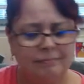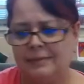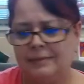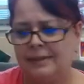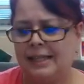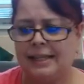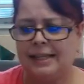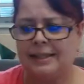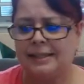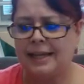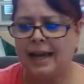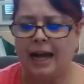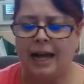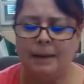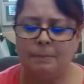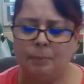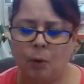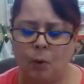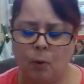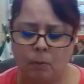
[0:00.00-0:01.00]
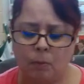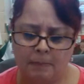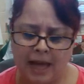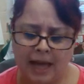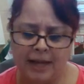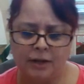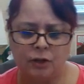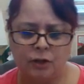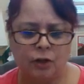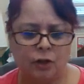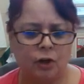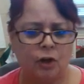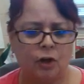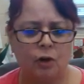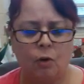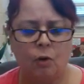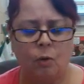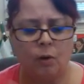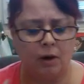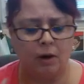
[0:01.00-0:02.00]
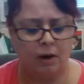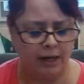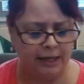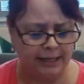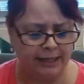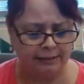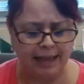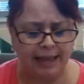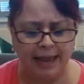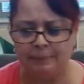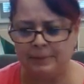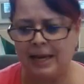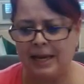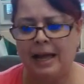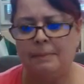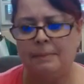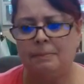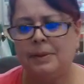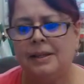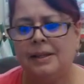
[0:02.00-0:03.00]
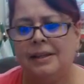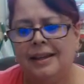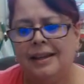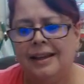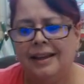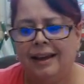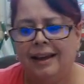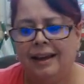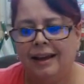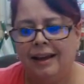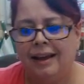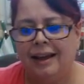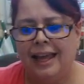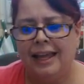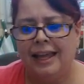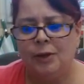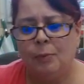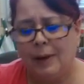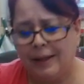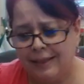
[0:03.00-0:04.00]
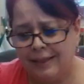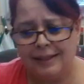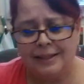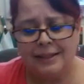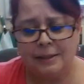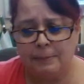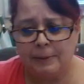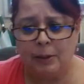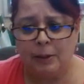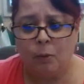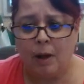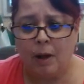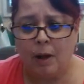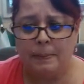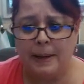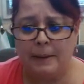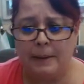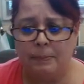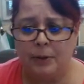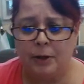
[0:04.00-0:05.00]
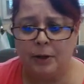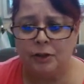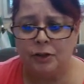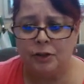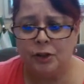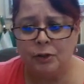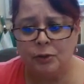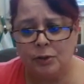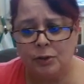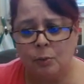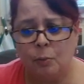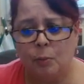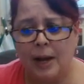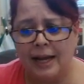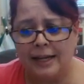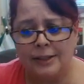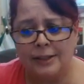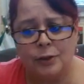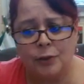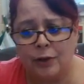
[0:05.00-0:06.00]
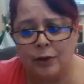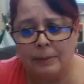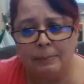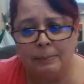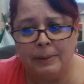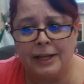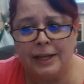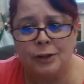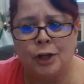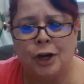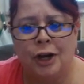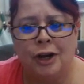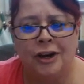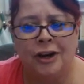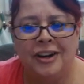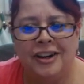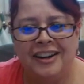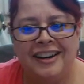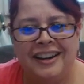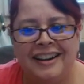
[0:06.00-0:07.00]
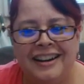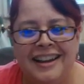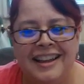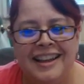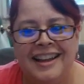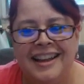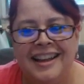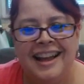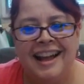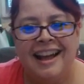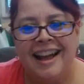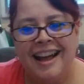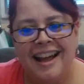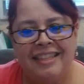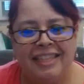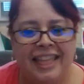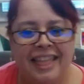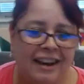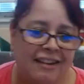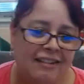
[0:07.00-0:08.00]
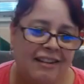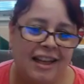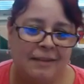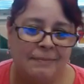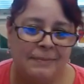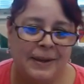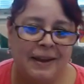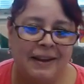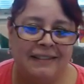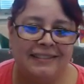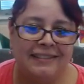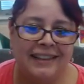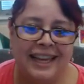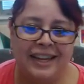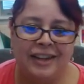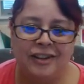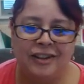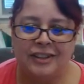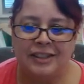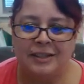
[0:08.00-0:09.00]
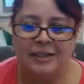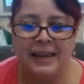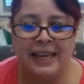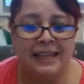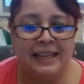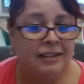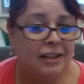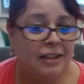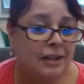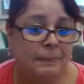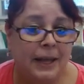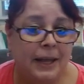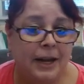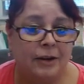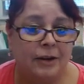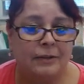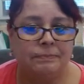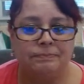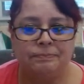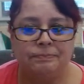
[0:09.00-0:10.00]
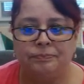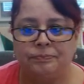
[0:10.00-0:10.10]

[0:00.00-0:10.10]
desktop or monitor or a laptop and you want this to be a wallpaper, choose a widescreen picture. That'll help you out later to make it look better.